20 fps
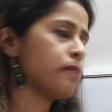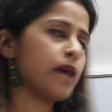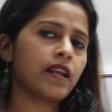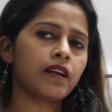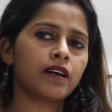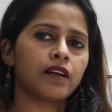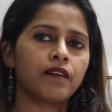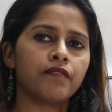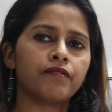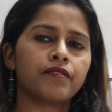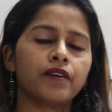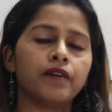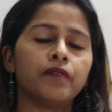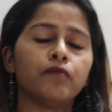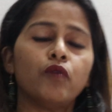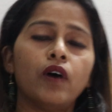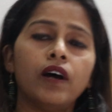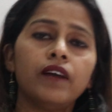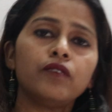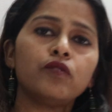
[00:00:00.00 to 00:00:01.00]

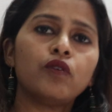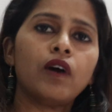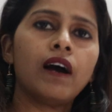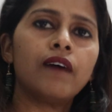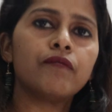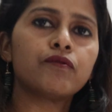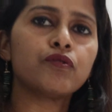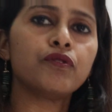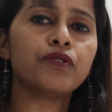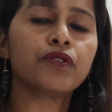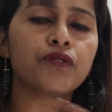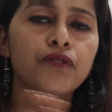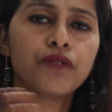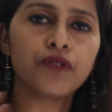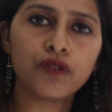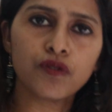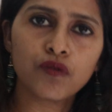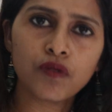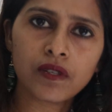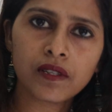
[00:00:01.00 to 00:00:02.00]
paragraph 1, you have to
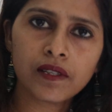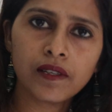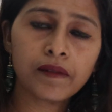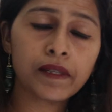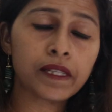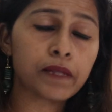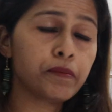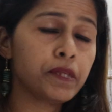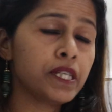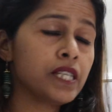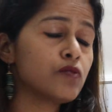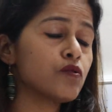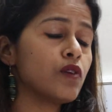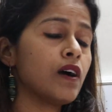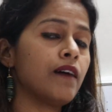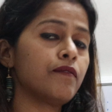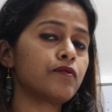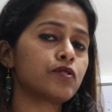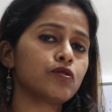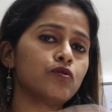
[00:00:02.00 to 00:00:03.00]
introduce yourself. It means you
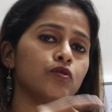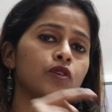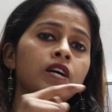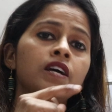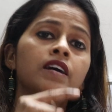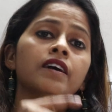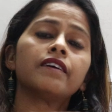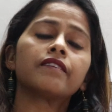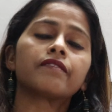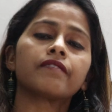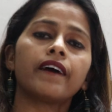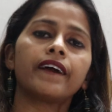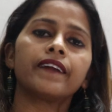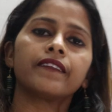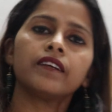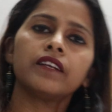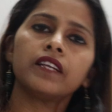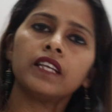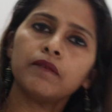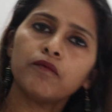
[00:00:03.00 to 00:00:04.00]
have to
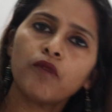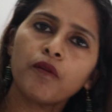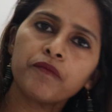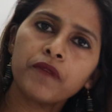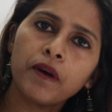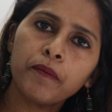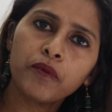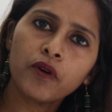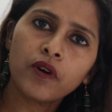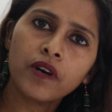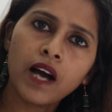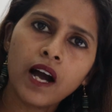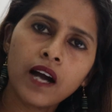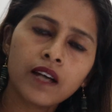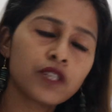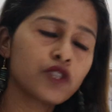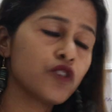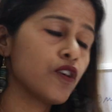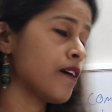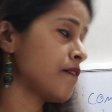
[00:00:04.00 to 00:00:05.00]
write the name of the
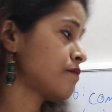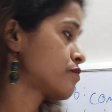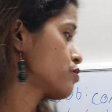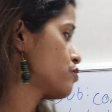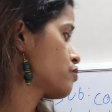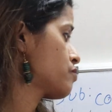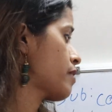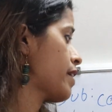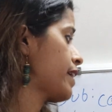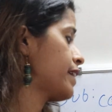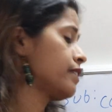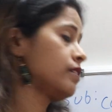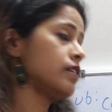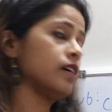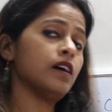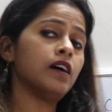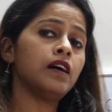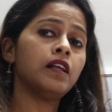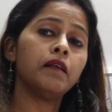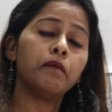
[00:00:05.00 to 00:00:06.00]
product, you have to write
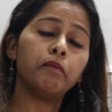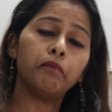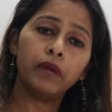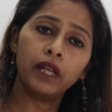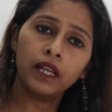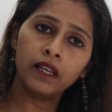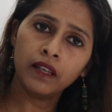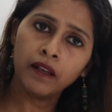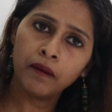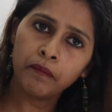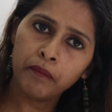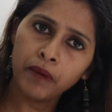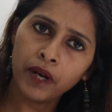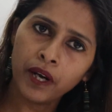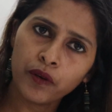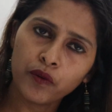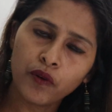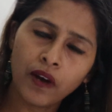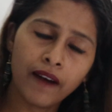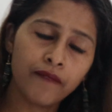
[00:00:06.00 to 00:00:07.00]
the bill number,
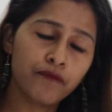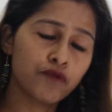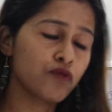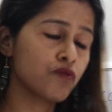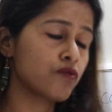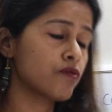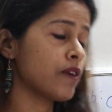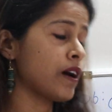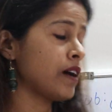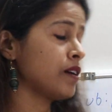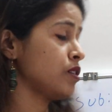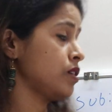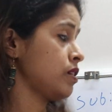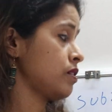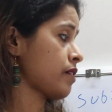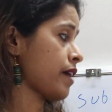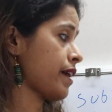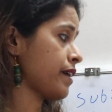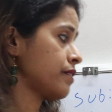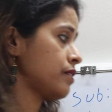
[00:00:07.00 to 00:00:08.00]
you have to
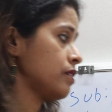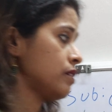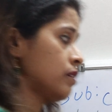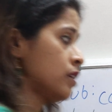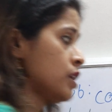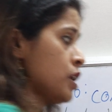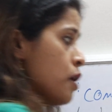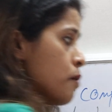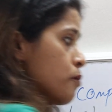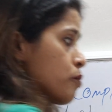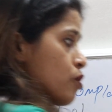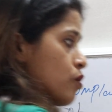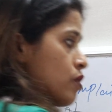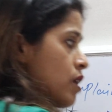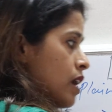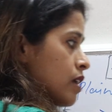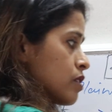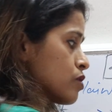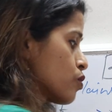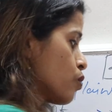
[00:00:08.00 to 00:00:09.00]
write the
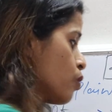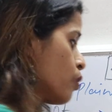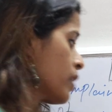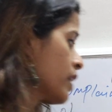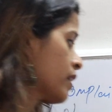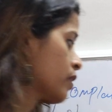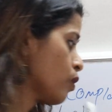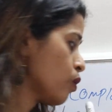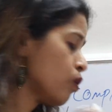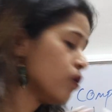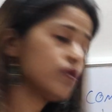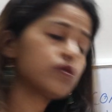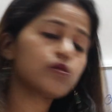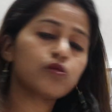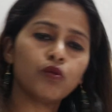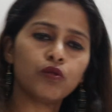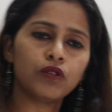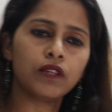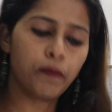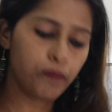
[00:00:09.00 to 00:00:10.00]
product code, and
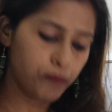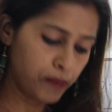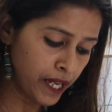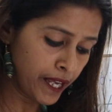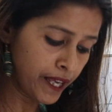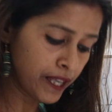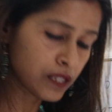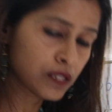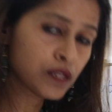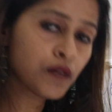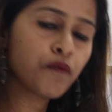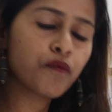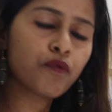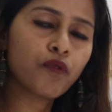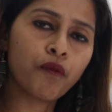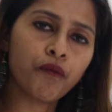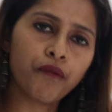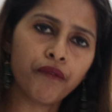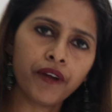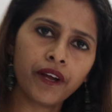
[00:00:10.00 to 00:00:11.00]
also the place
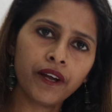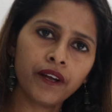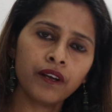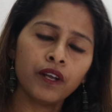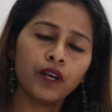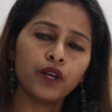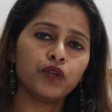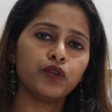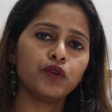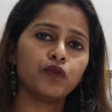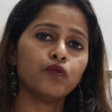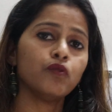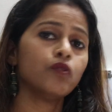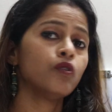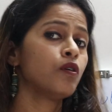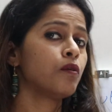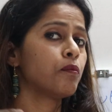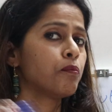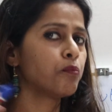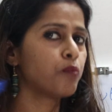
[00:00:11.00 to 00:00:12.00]
from where
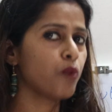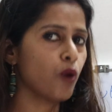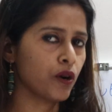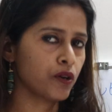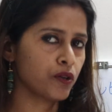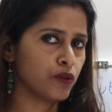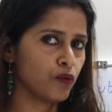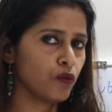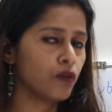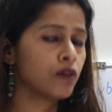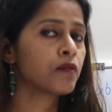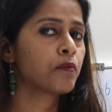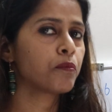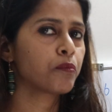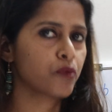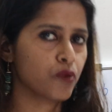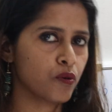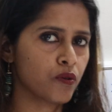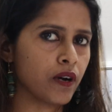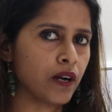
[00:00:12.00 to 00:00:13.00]
you bought your
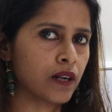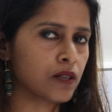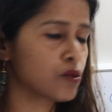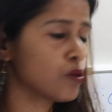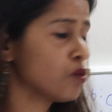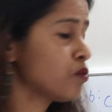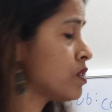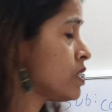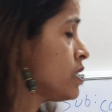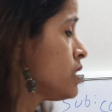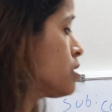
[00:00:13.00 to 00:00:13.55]
product. So